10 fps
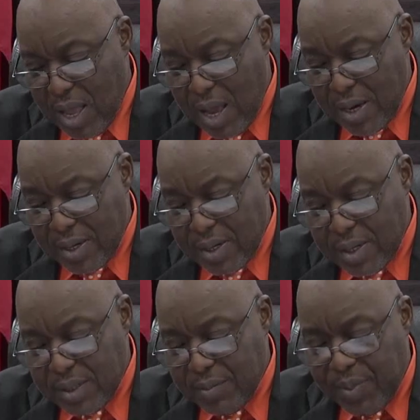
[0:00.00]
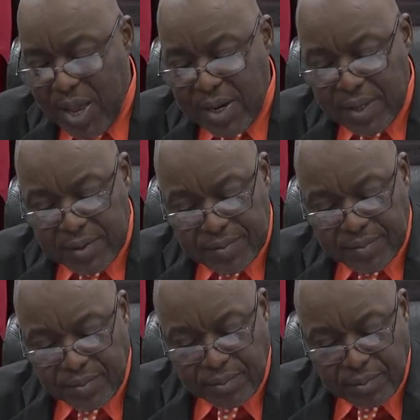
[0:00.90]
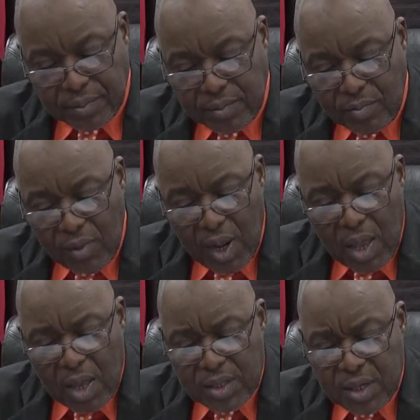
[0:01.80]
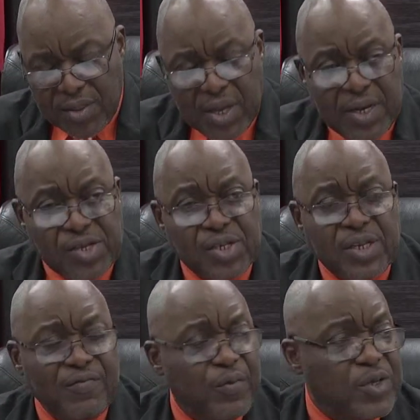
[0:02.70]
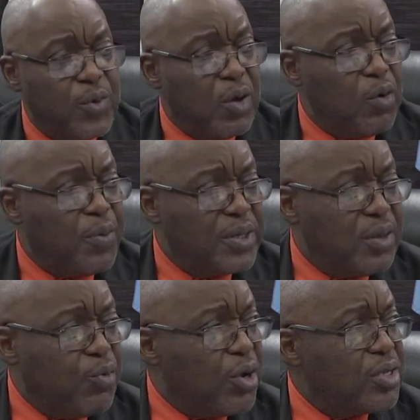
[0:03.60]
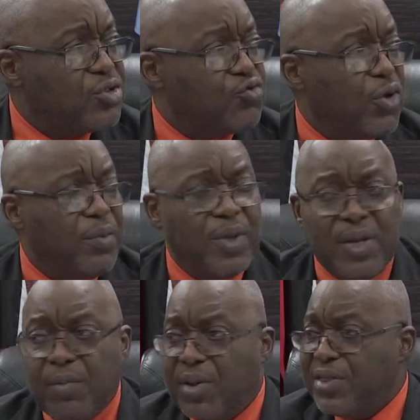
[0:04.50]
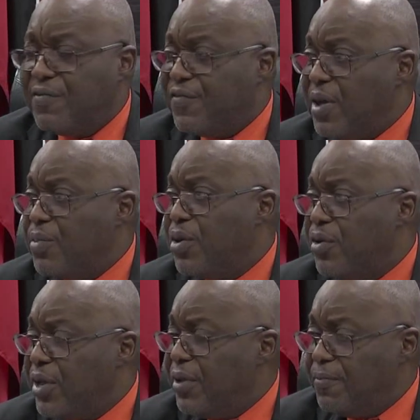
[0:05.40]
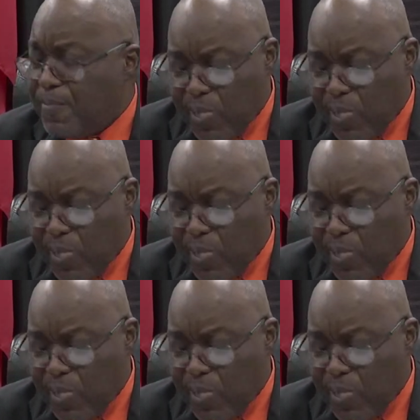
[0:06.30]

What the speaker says: and the planning. The other initiative which we are hoping to bring on stream in the month of February